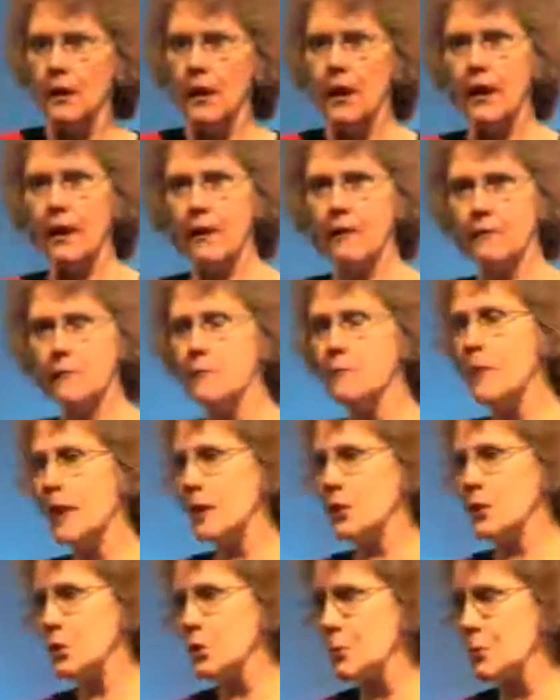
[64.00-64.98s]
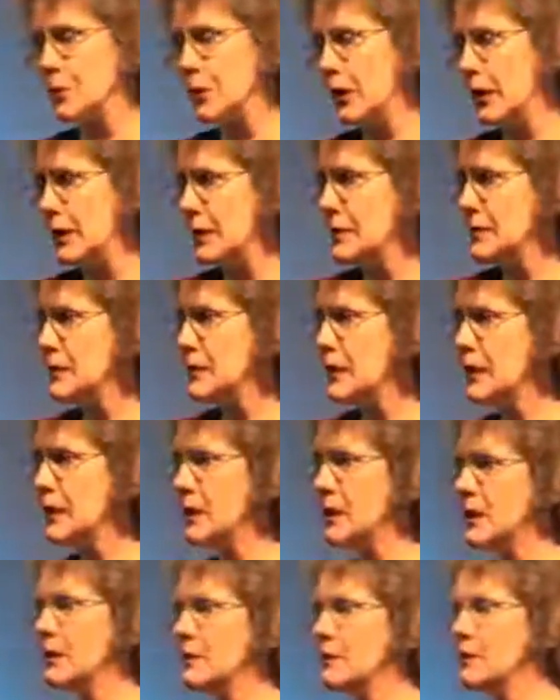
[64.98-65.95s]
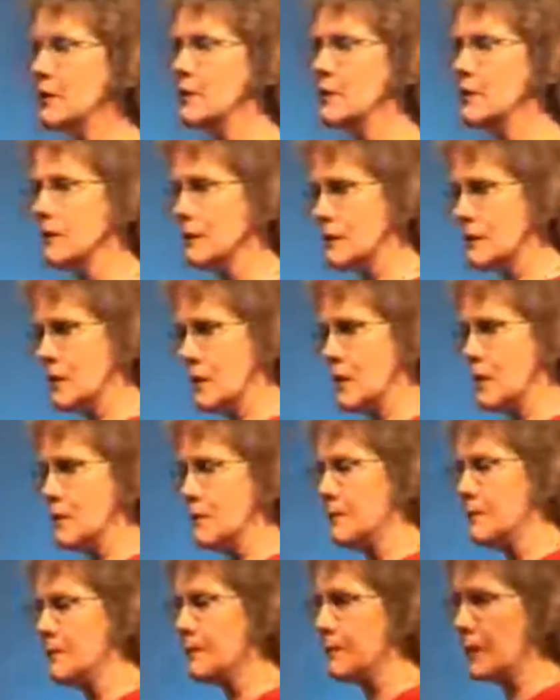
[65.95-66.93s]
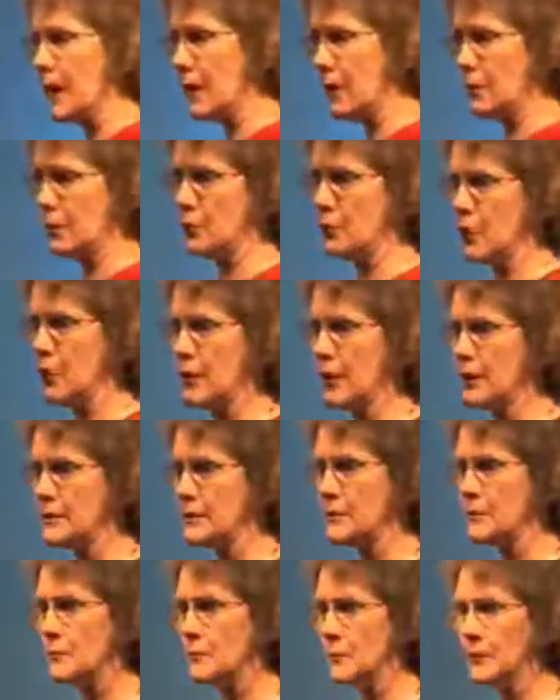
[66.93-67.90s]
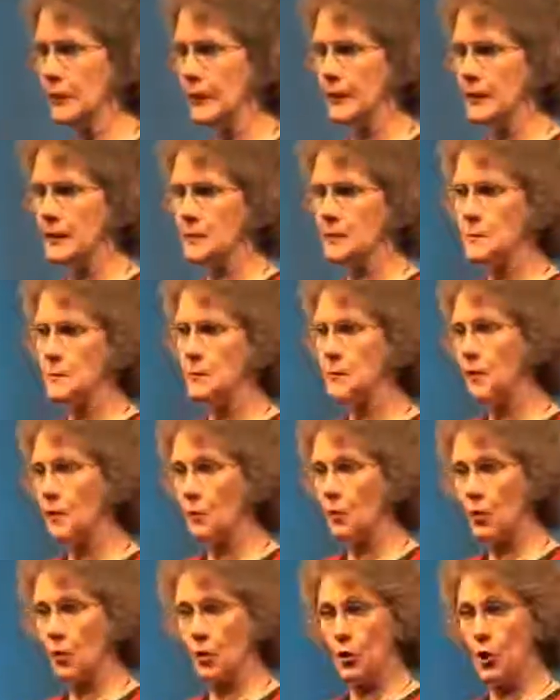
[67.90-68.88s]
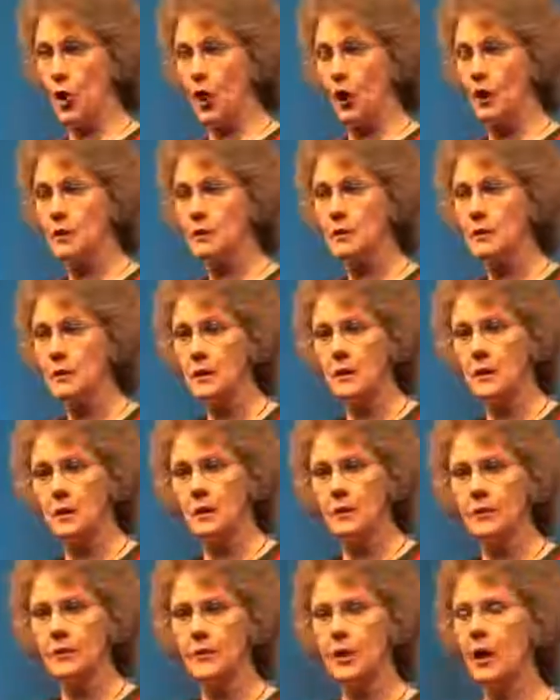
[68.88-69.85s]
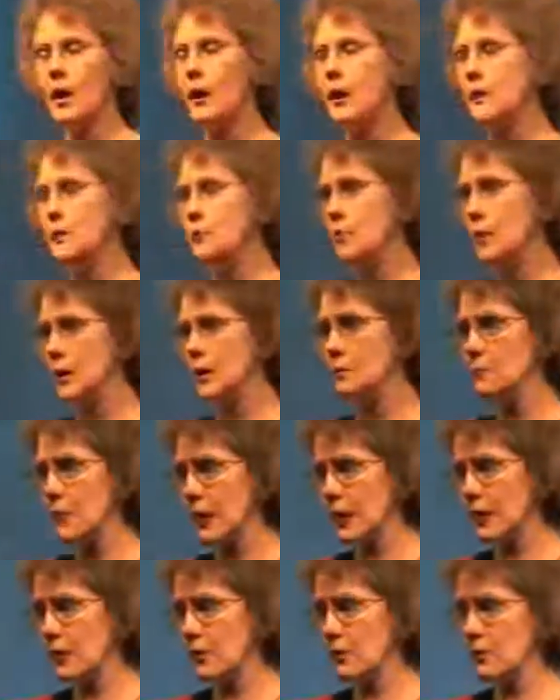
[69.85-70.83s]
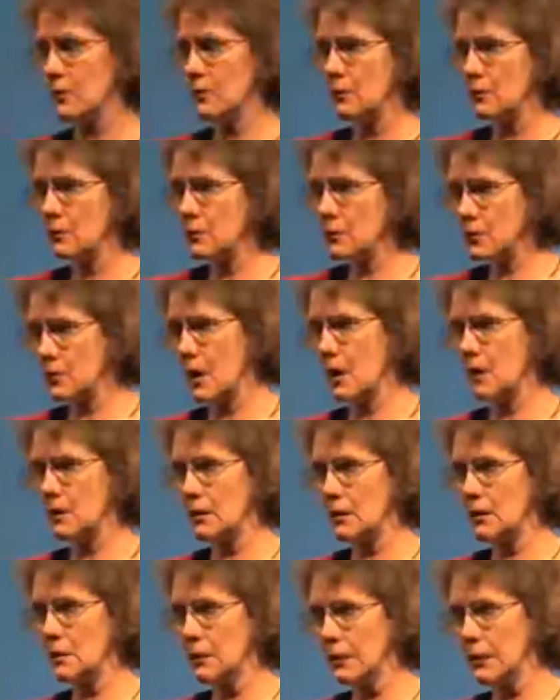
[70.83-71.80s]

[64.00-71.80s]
have mesh plates, and even some other kinds of plates, but they were not the high-grade medical solid